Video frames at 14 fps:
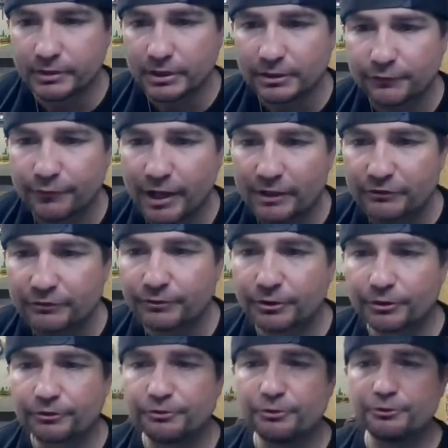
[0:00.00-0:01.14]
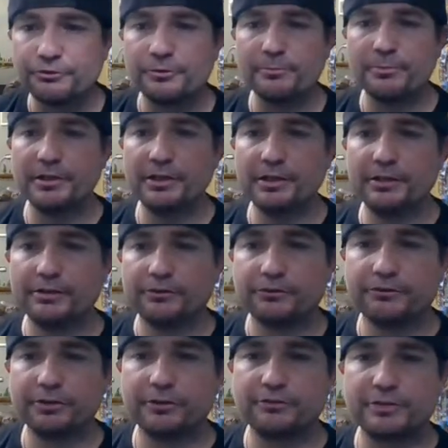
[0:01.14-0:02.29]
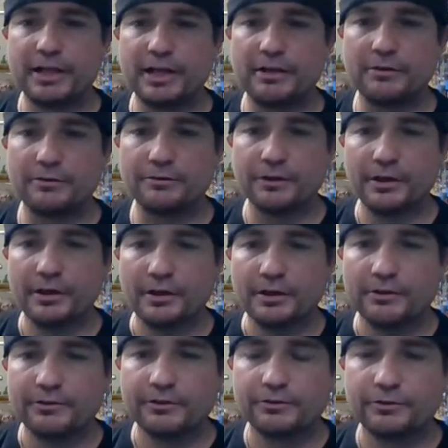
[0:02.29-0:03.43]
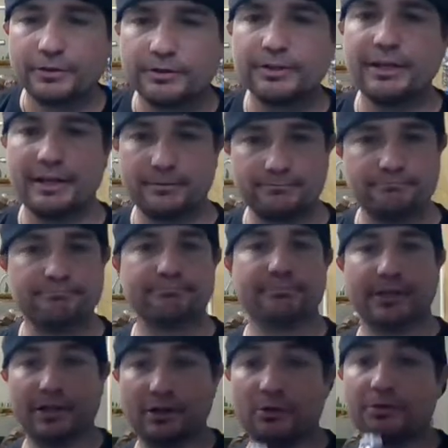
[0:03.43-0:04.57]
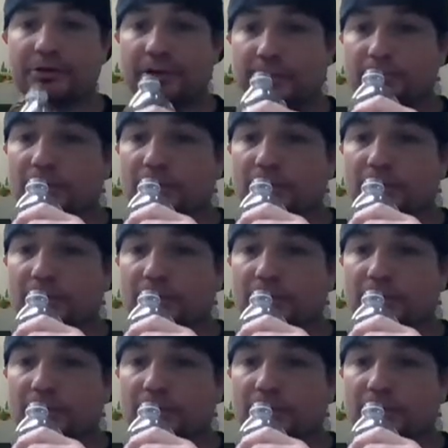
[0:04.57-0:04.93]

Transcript: The Fast and Furious used to be 6 now. Yep, they're going up,